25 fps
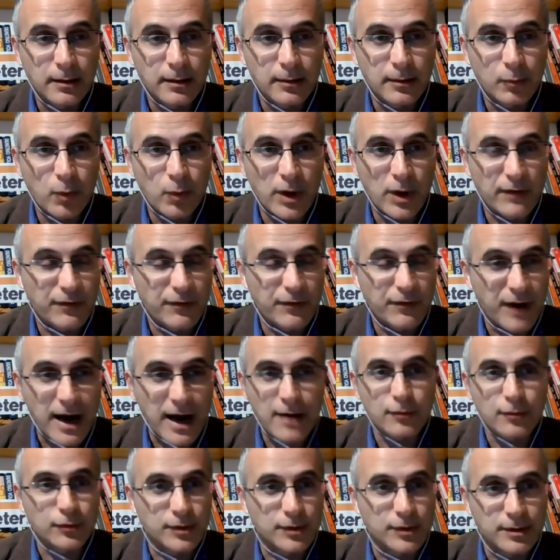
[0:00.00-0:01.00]

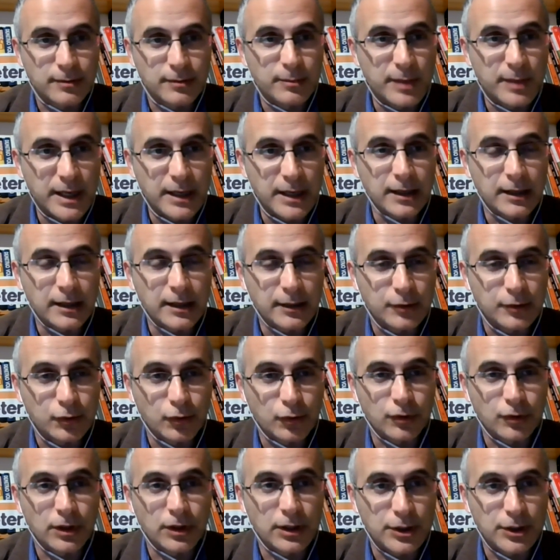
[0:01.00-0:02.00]
without being
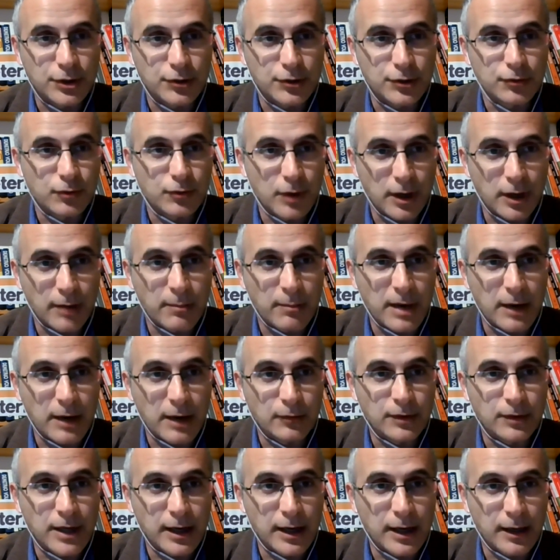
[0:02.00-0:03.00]
totally sure
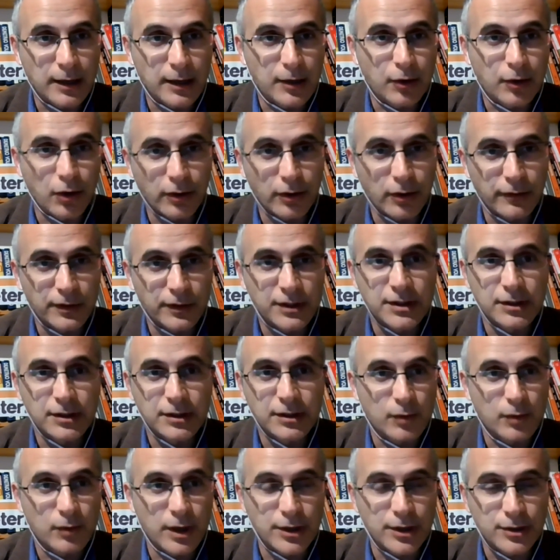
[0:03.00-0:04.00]
about their COVID
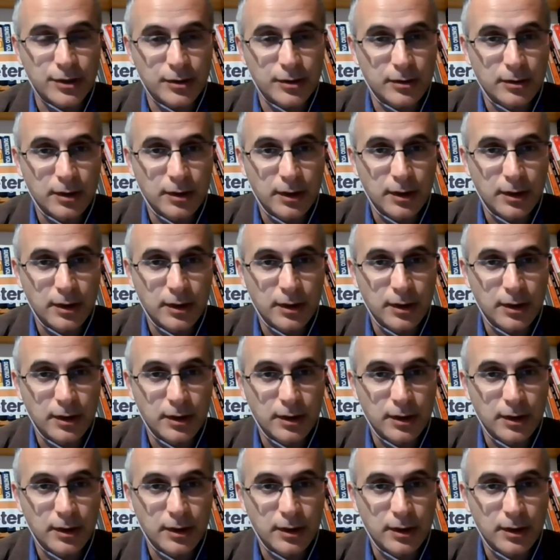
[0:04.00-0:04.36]
situation.